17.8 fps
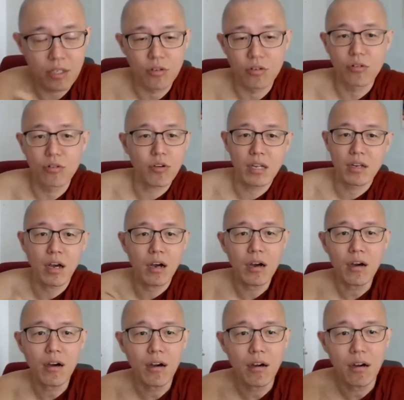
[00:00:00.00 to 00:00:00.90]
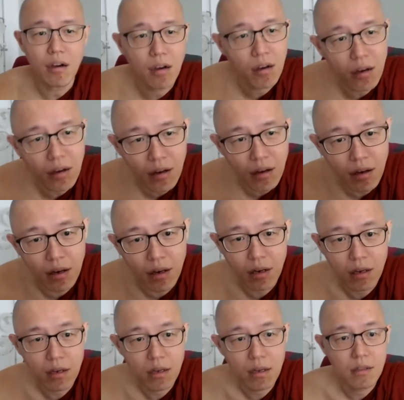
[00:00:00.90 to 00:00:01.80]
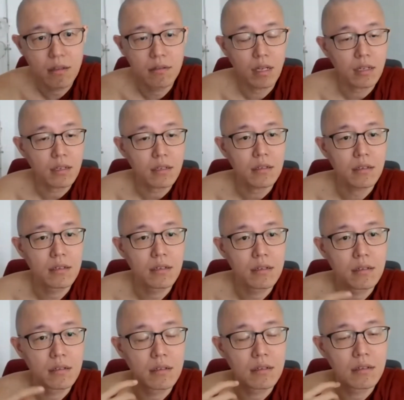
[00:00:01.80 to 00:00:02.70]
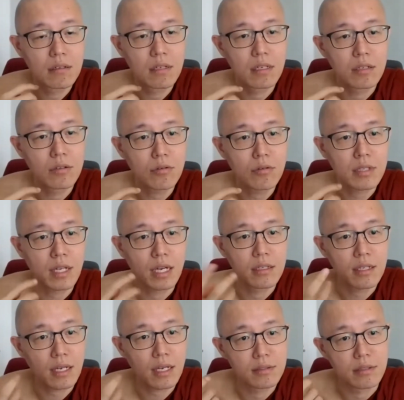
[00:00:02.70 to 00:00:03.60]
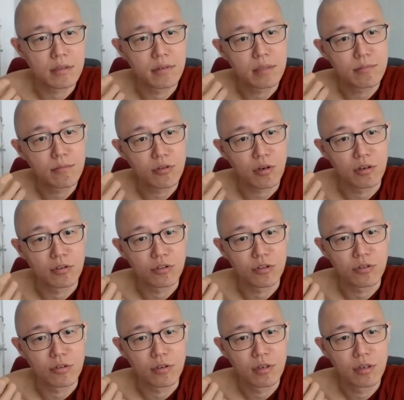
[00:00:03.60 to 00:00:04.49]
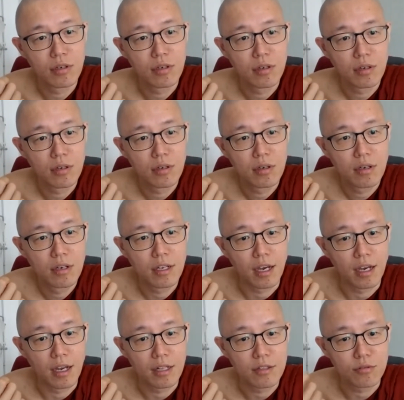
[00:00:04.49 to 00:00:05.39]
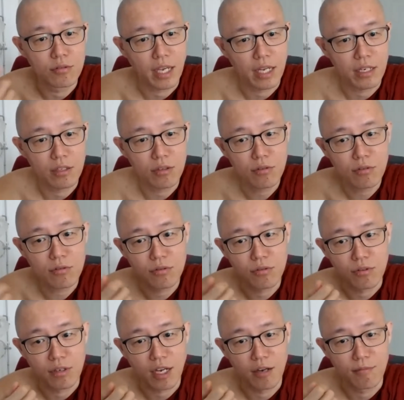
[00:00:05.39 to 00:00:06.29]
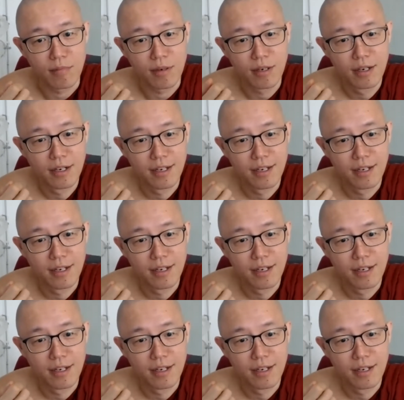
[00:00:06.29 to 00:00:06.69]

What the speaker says: you go and then he know that that's the remote control. Yeah, to get you to come.